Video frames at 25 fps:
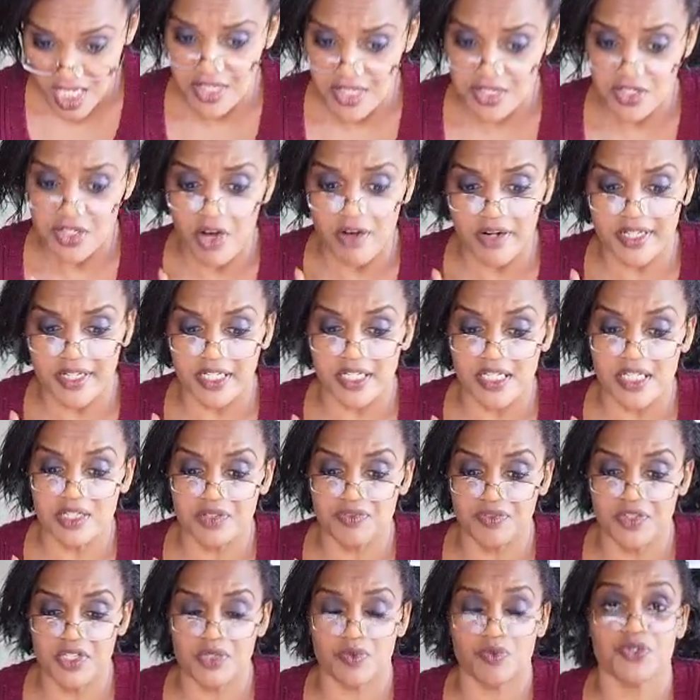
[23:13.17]
targeted
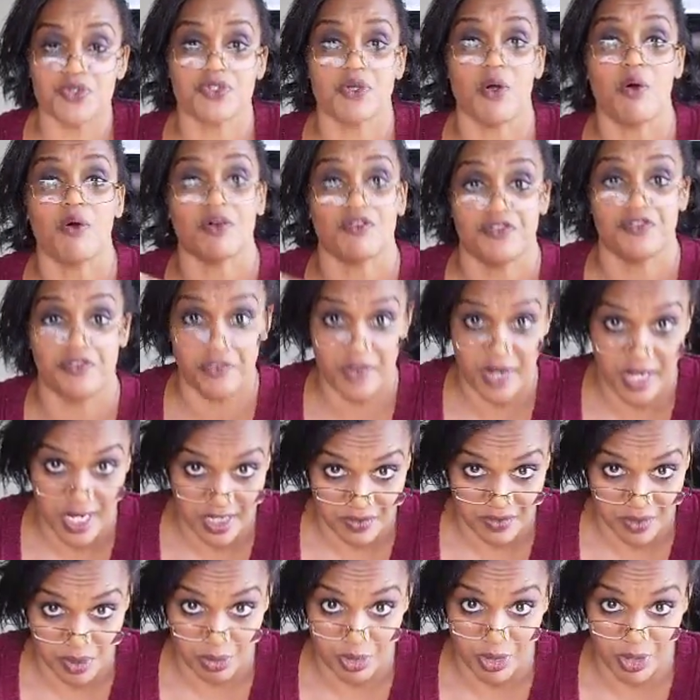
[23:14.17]
individuals are afraid
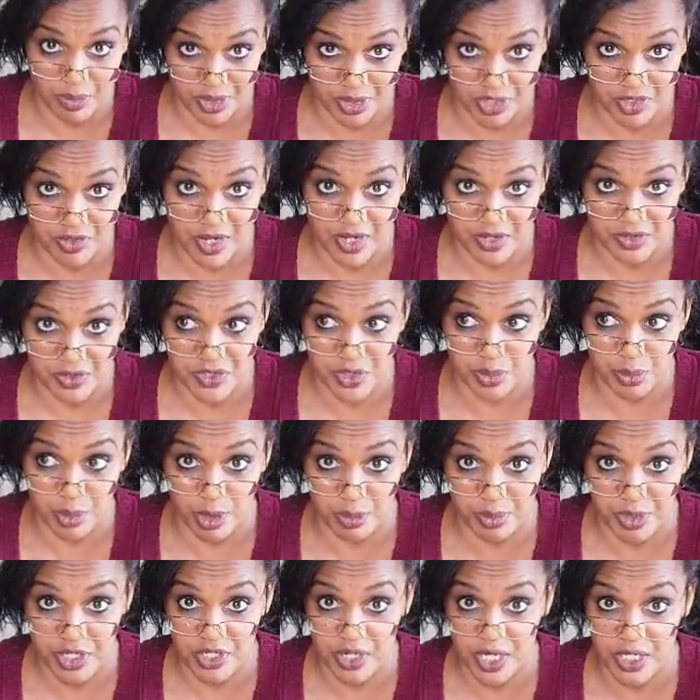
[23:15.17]
of their perpetrators. The
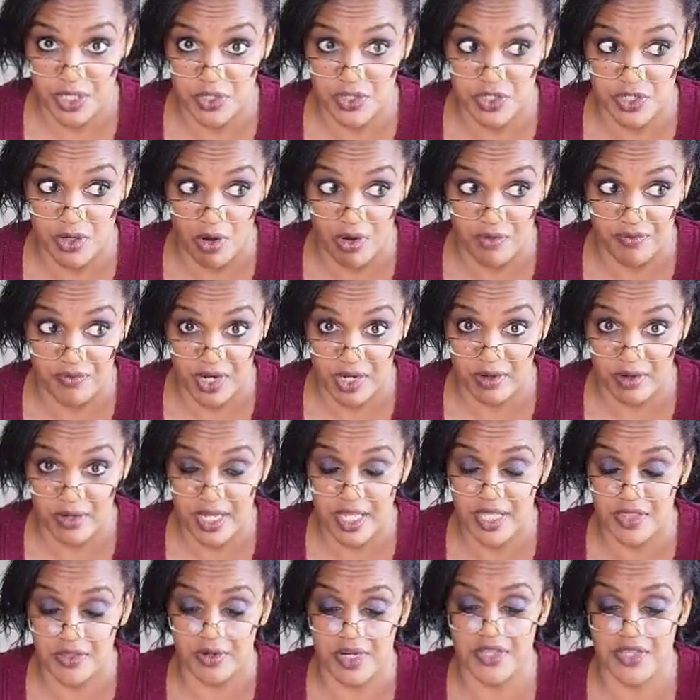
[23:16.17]
perpetrators
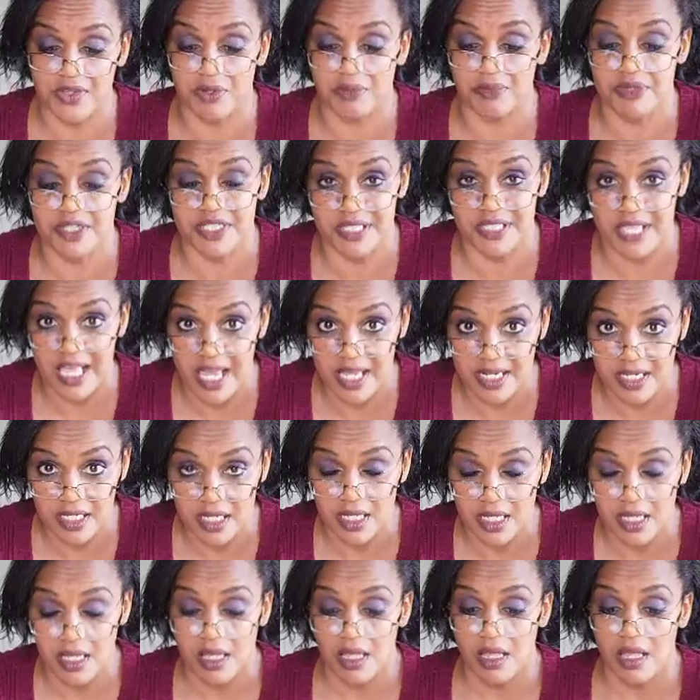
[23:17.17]
they're either misled,
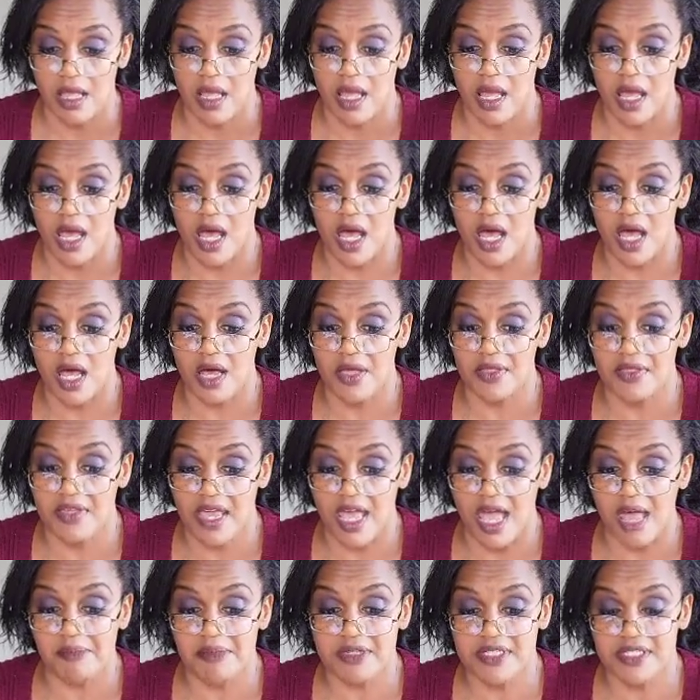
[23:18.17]
they
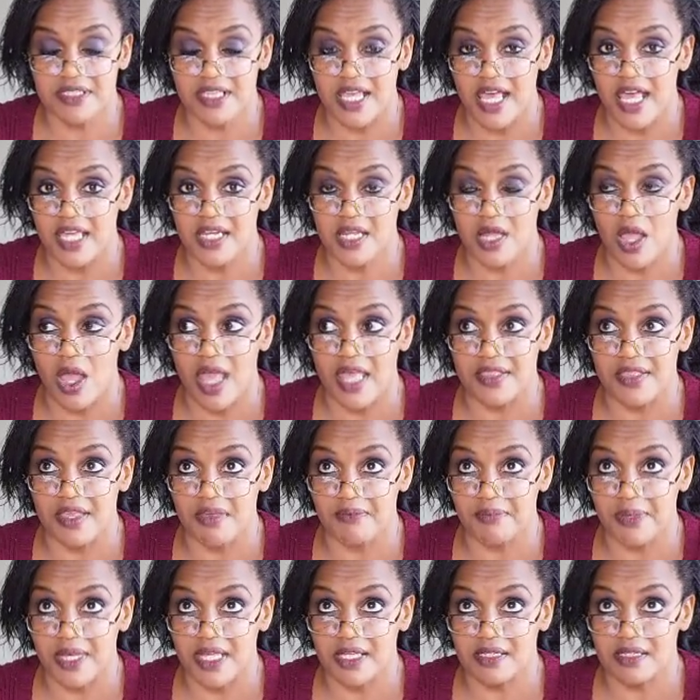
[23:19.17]
got misled, and
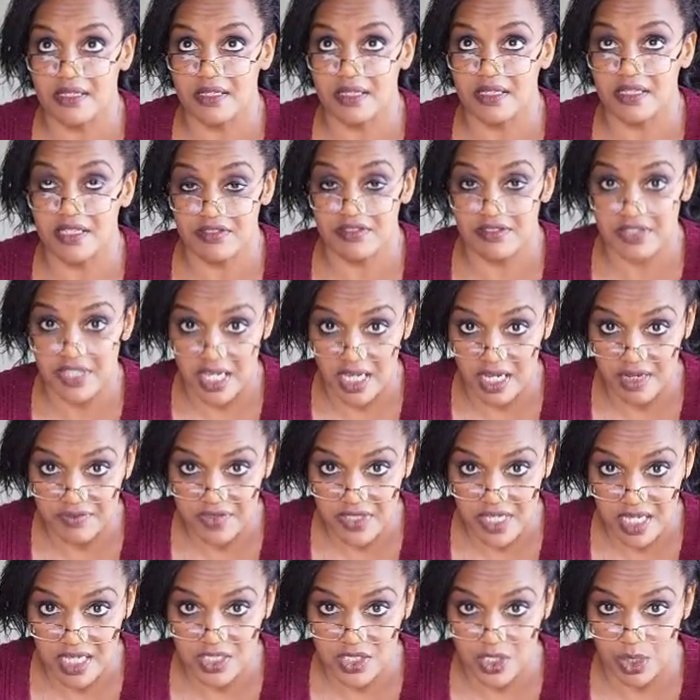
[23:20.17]
they've been deceived
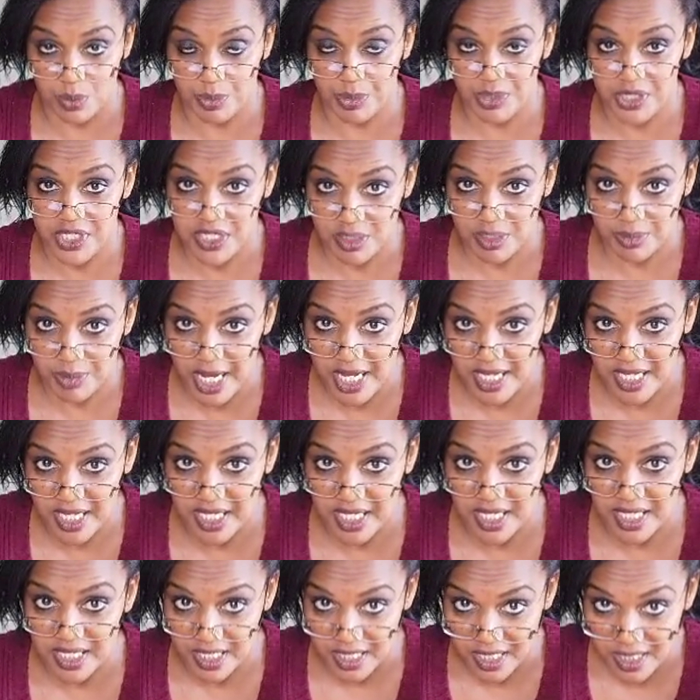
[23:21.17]
into participating
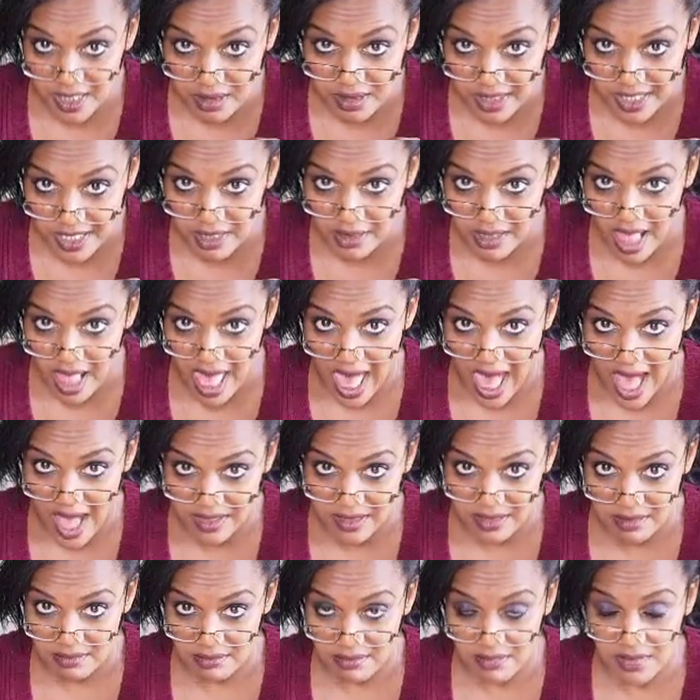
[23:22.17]
in an illegal
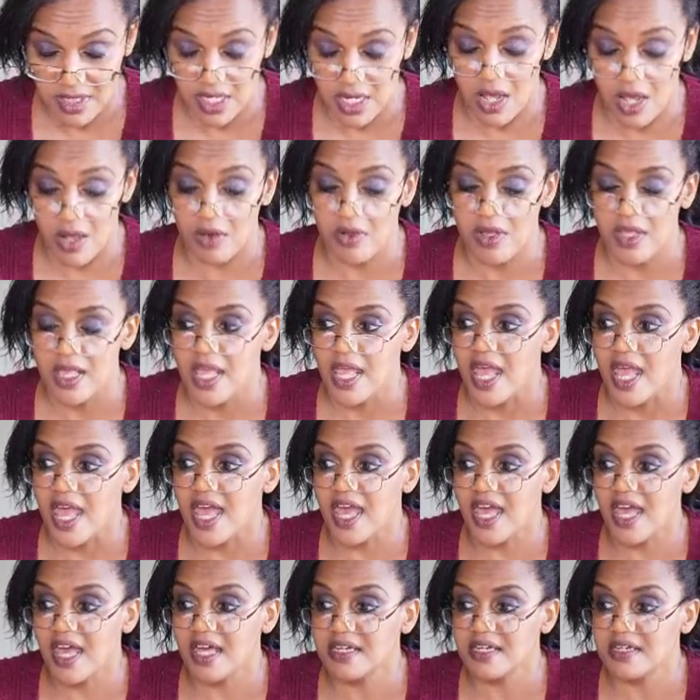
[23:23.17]
act. You know,
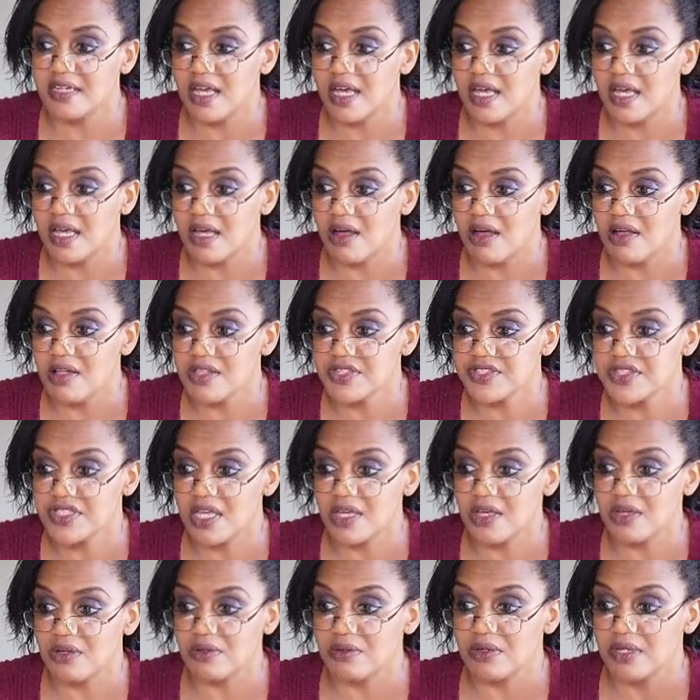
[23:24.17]
and
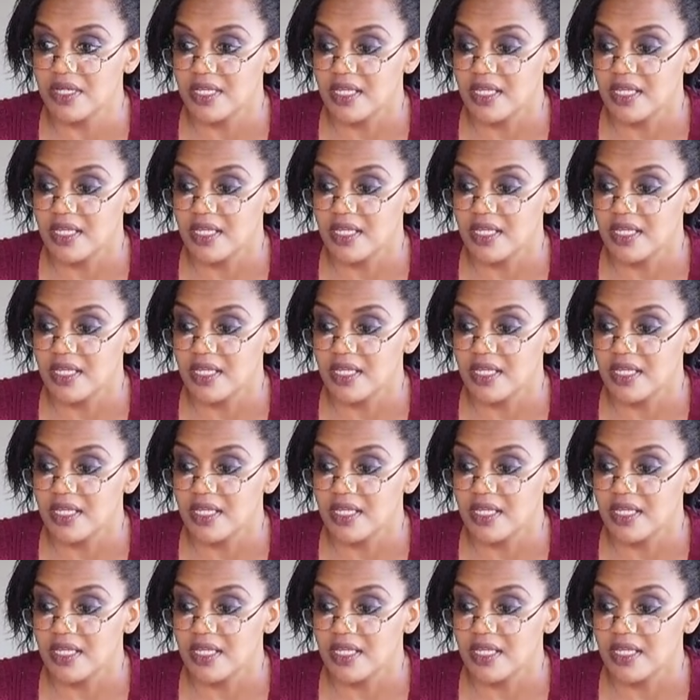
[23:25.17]
also